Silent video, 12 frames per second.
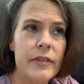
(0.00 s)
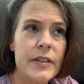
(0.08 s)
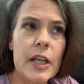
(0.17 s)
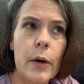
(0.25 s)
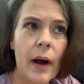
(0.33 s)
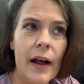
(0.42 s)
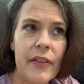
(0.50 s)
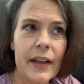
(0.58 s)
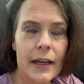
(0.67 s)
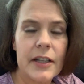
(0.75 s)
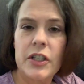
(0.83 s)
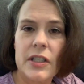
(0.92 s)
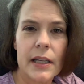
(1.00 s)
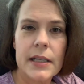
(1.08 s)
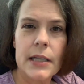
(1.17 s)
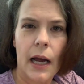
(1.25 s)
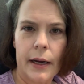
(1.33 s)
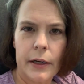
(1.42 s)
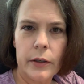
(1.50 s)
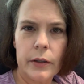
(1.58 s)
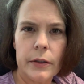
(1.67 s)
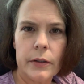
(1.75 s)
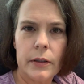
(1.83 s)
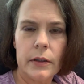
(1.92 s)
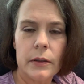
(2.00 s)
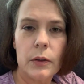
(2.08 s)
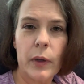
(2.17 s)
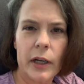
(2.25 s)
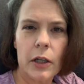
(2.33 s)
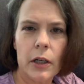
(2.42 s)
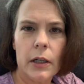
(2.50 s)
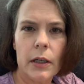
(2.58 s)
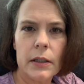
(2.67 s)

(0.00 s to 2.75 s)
So I think I just get tired quicker.